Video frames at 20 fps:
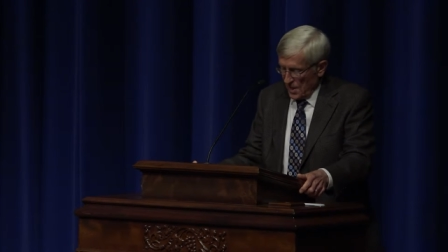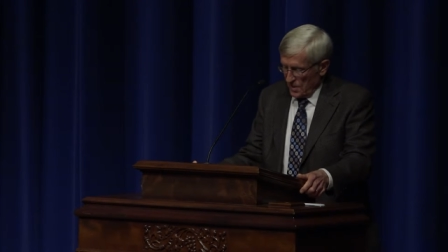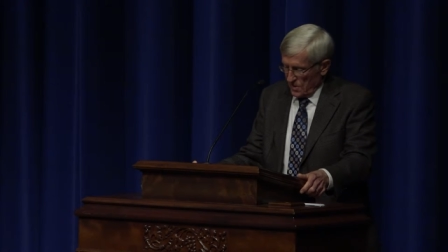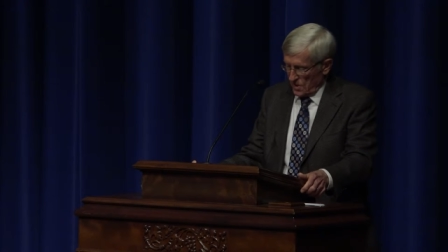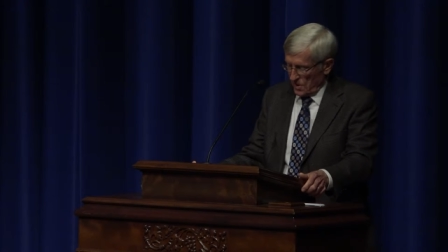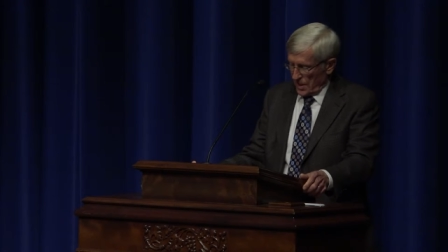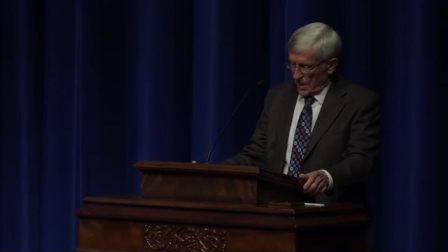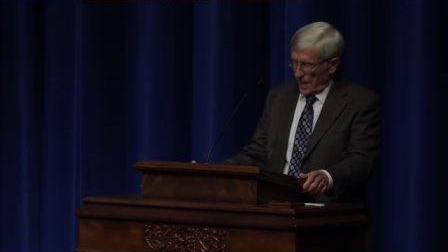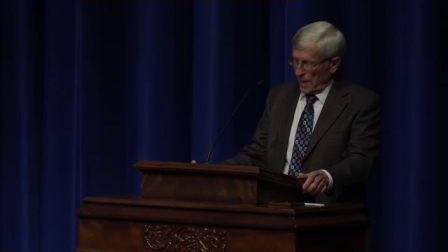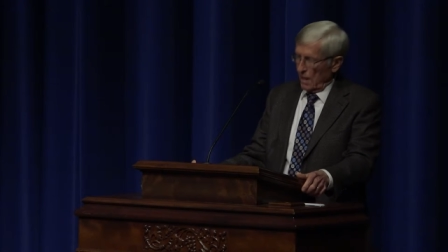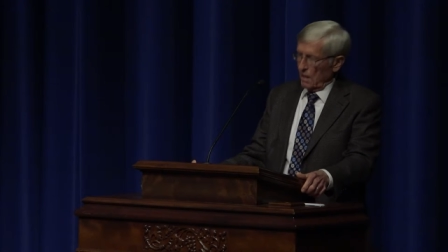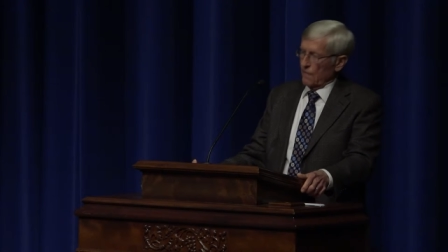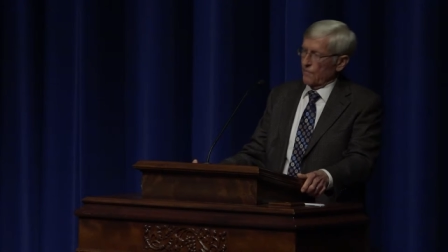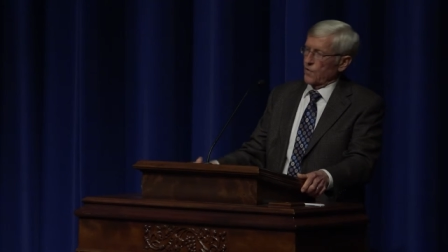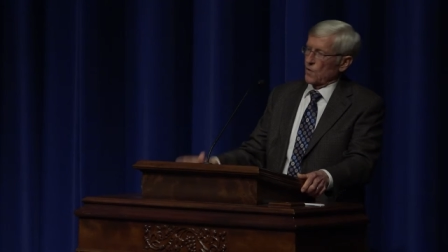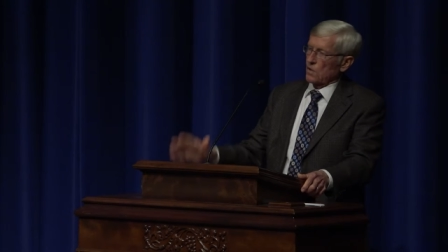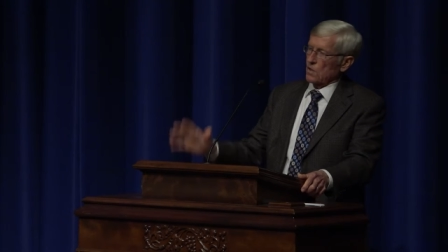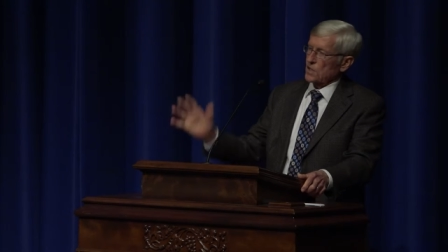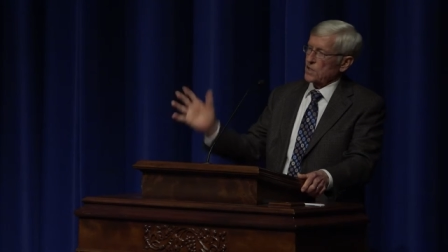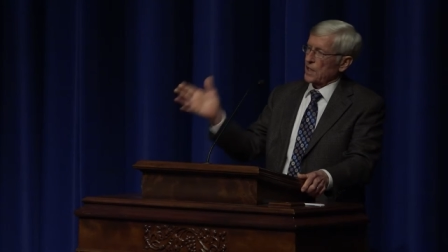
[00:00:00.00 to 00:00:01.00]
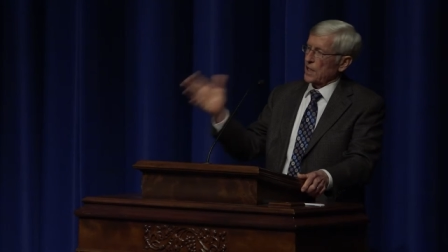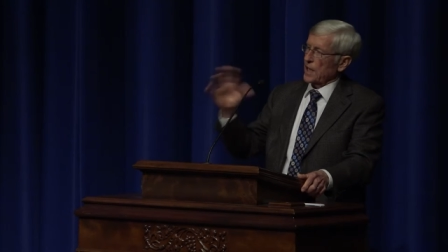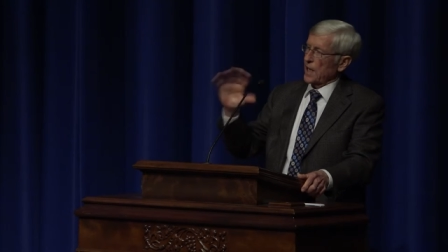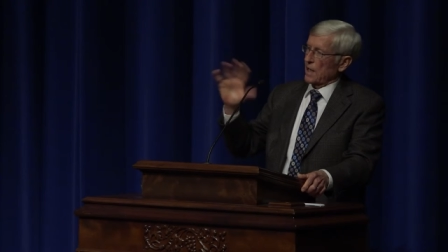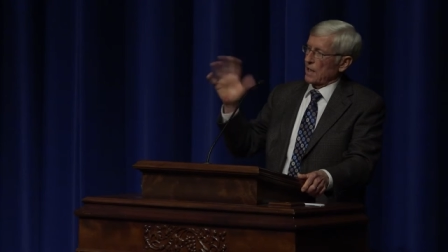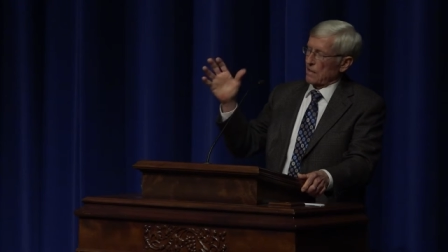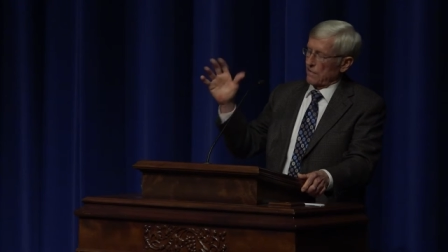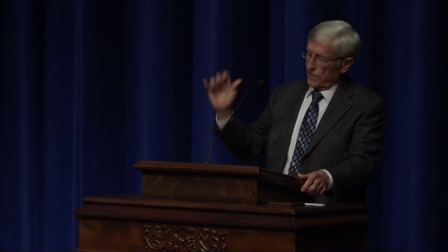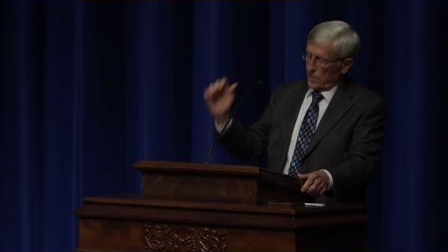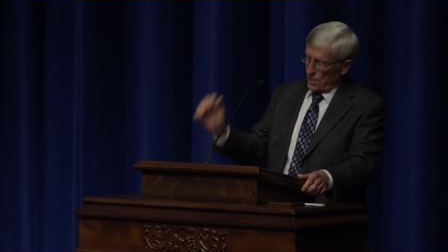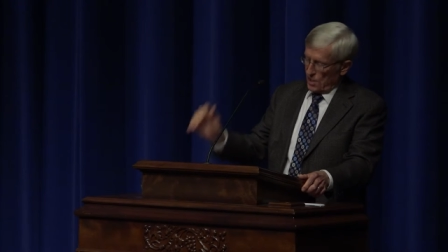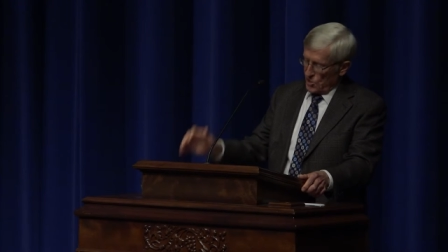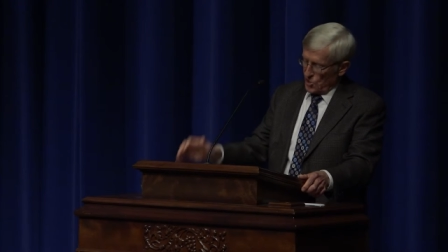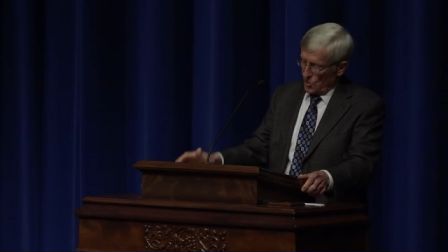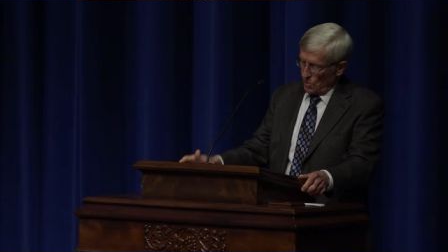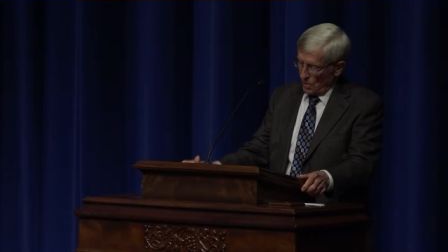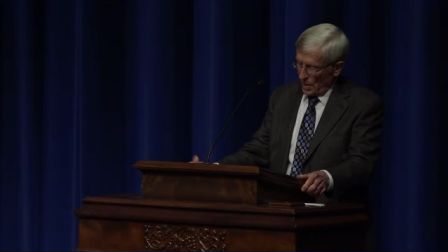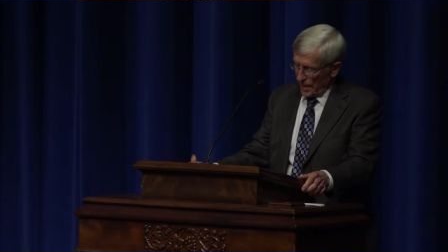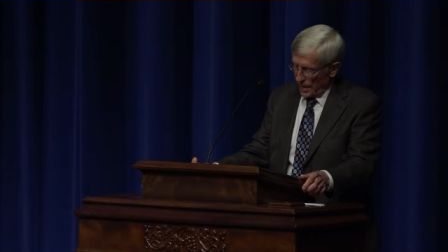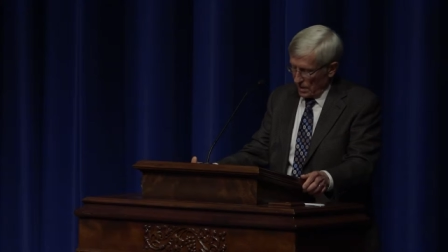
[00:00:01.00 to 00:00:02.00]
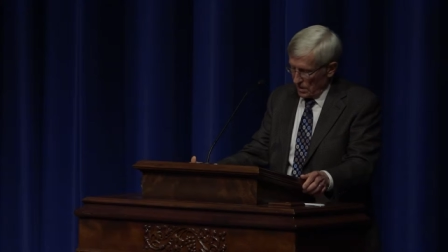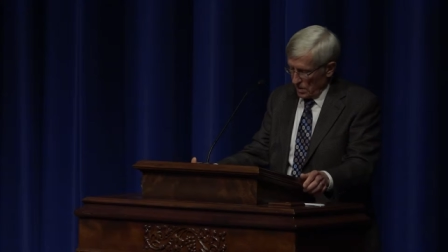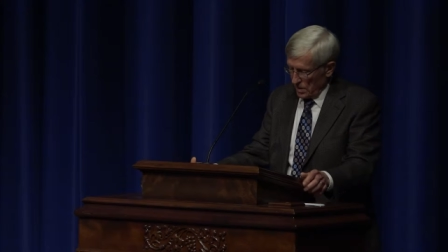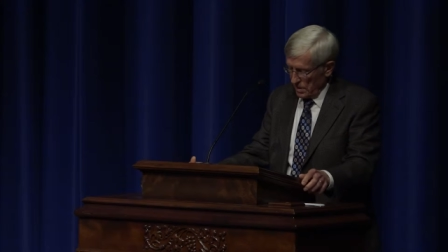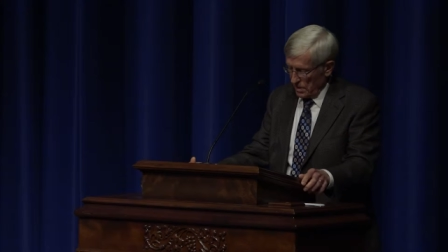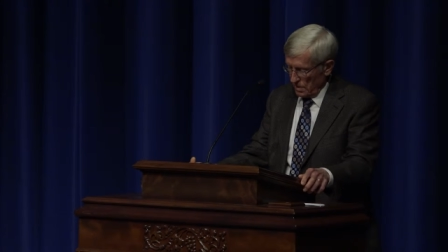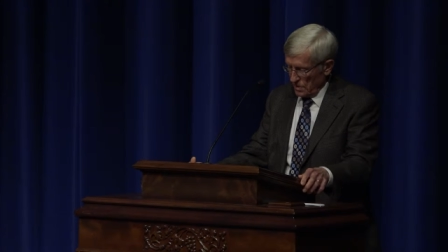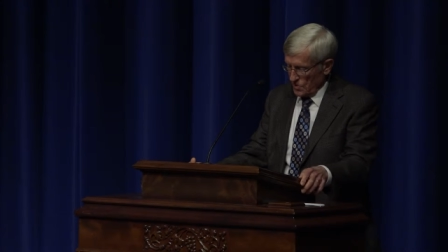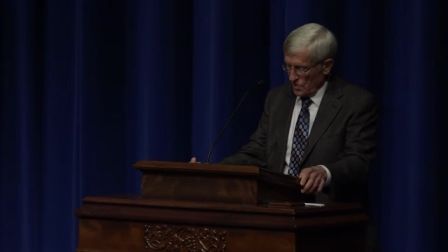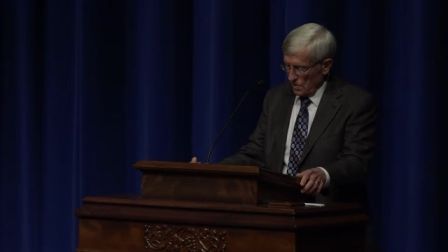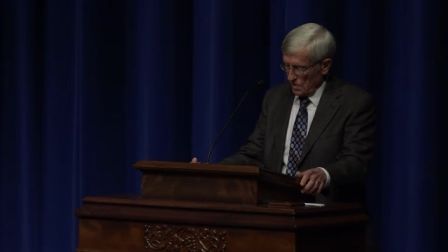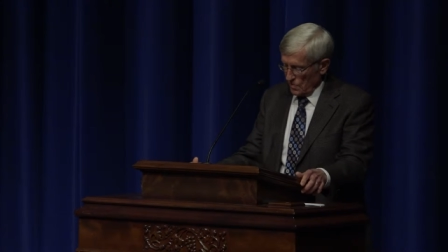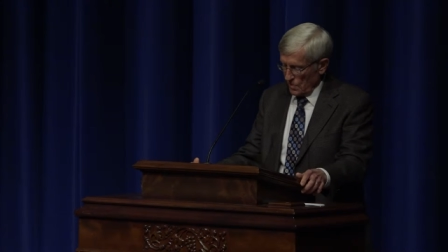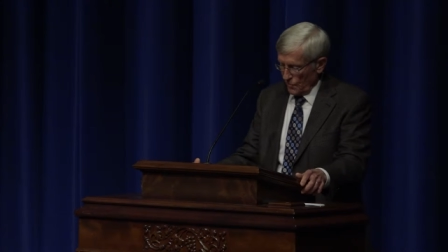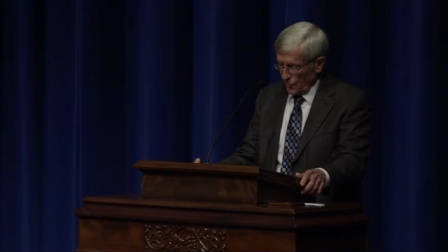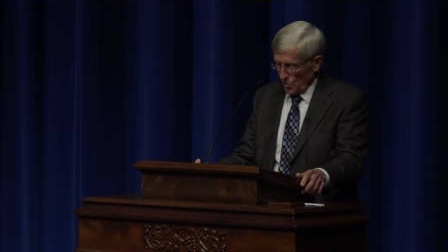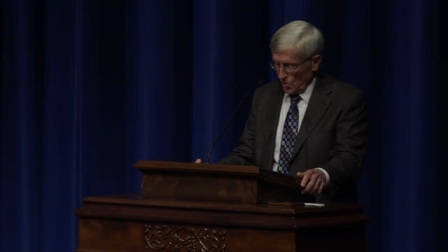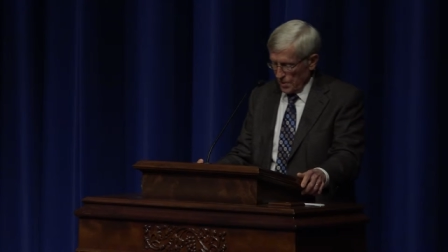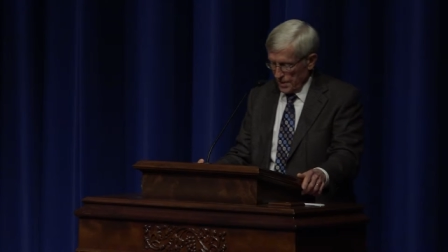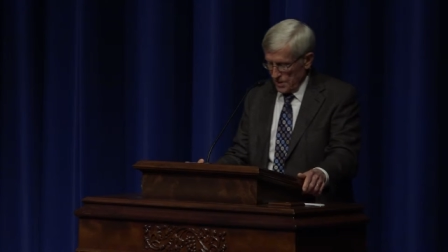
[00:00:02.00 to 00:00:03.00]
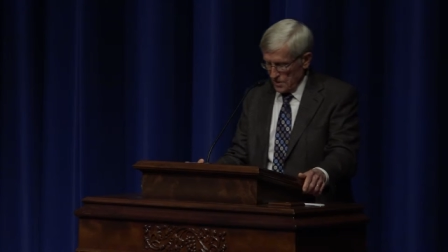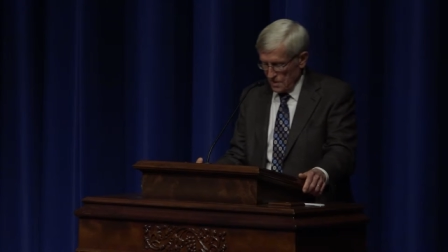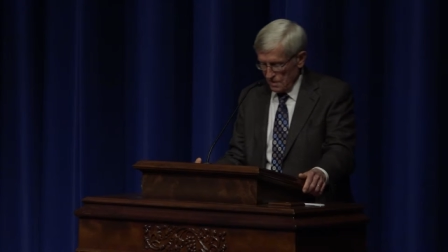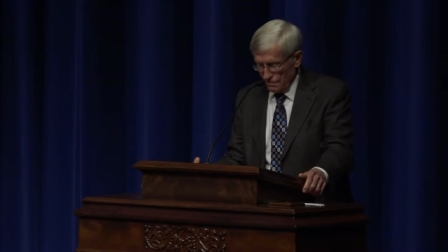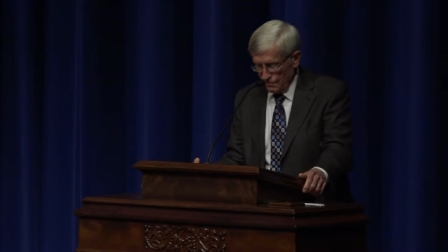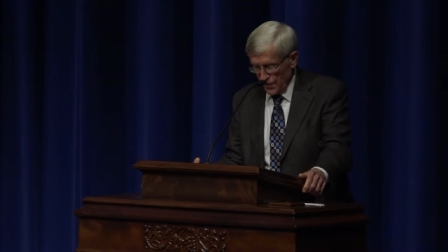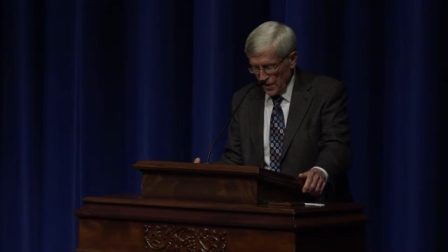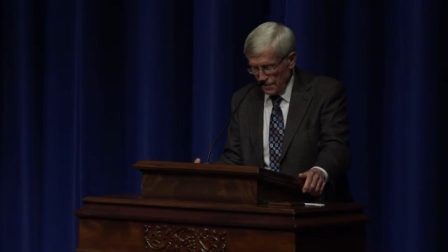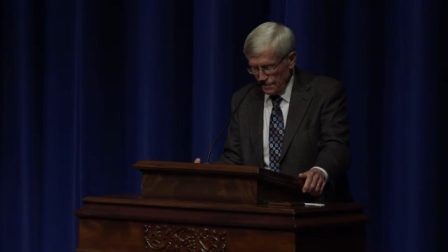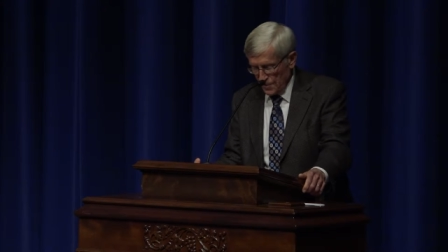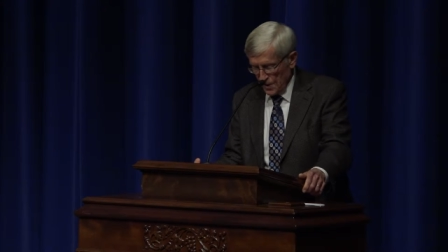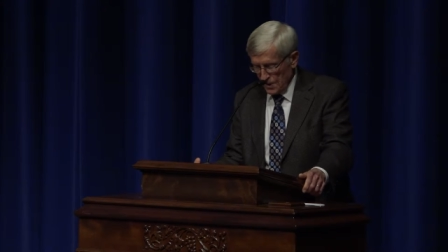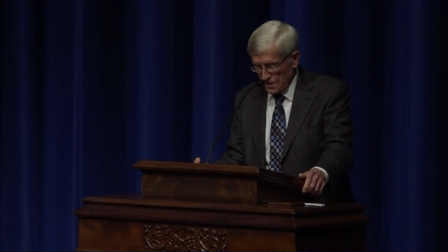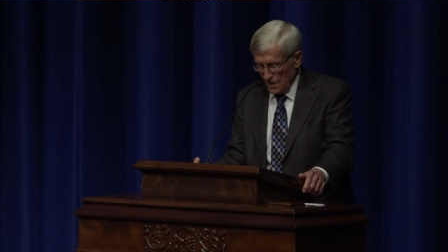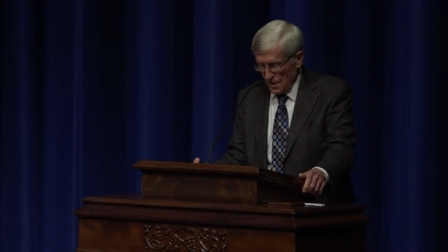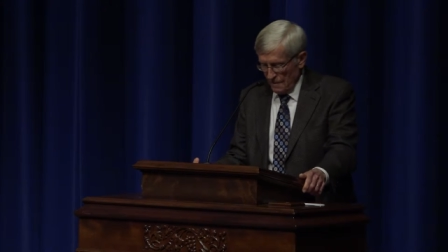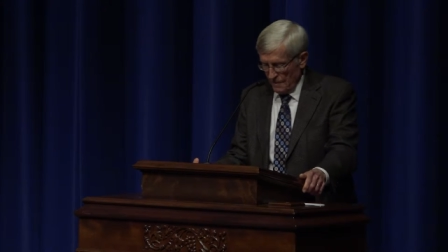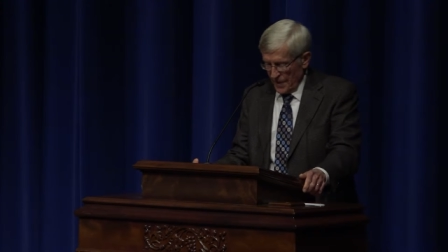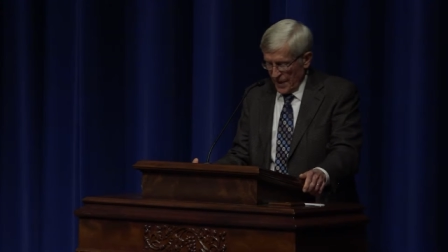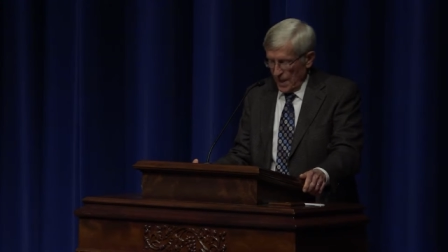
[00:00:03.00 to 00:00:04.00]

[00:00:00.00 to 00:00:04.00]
to the California kind of industrial agriculture of the forties and fifties.